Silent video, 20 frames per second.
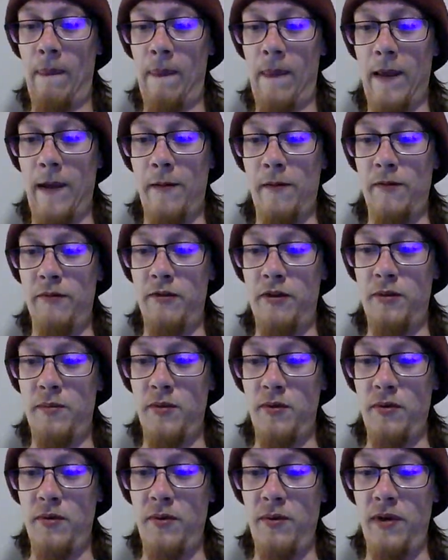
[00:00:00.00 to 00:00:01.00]
I don't
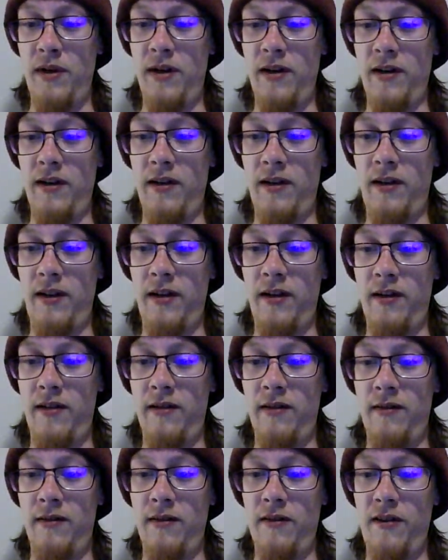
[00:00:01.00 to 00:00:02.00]
smoke weed. I can't.
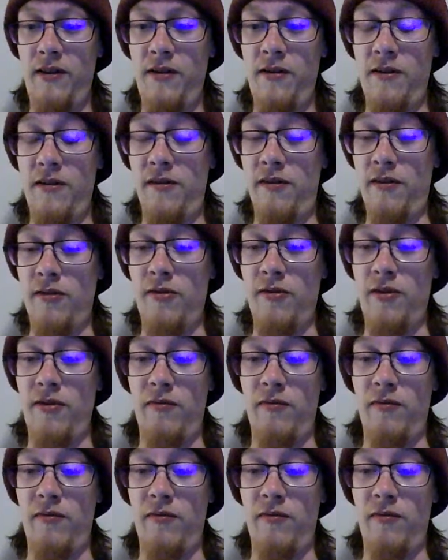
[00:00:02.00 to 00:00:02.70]
Oh,